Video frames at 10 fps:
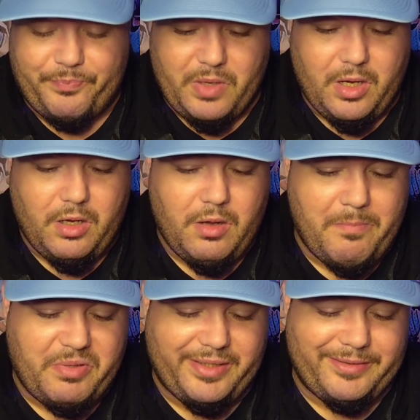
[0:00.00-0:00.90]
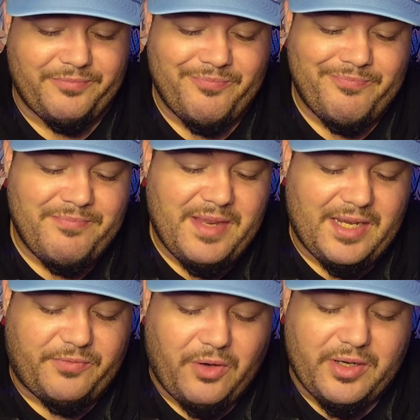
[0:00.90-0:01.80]
But
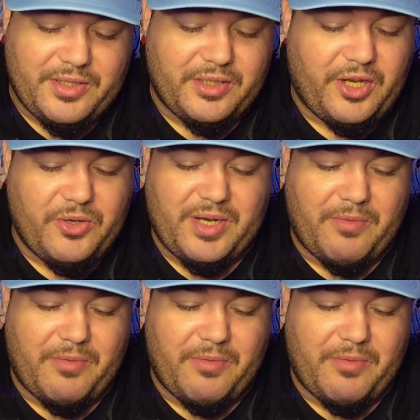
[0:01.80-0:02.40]
as far as this goes,